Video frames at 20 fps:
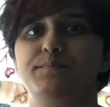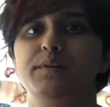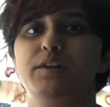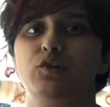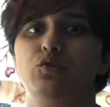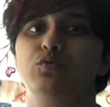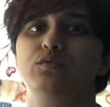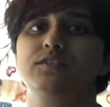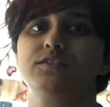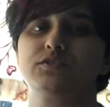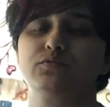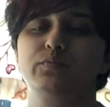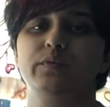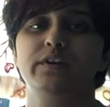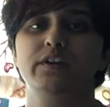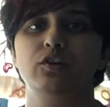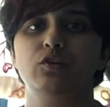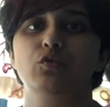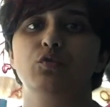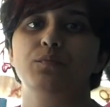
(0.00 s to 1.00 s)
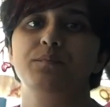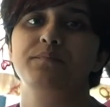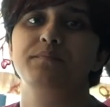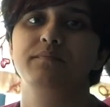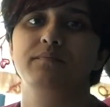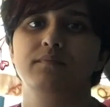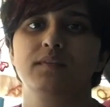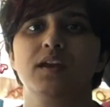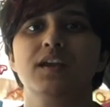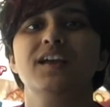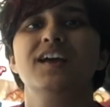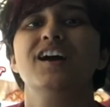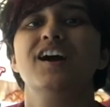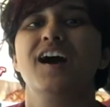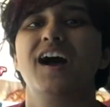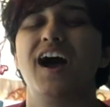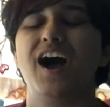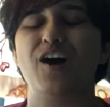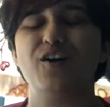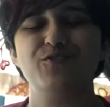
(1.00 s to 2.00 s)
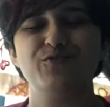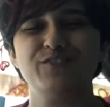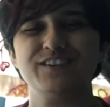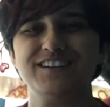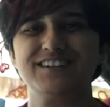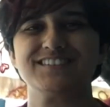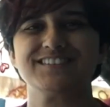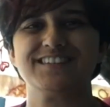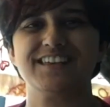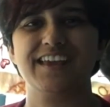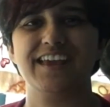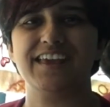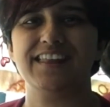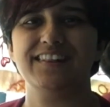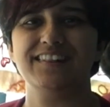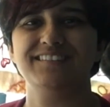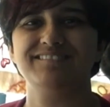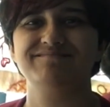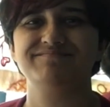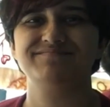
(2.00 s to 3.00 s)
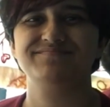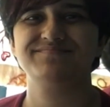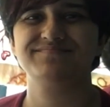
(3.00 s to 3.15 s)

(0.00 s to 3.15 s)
below this video. Auf Wiedersehen!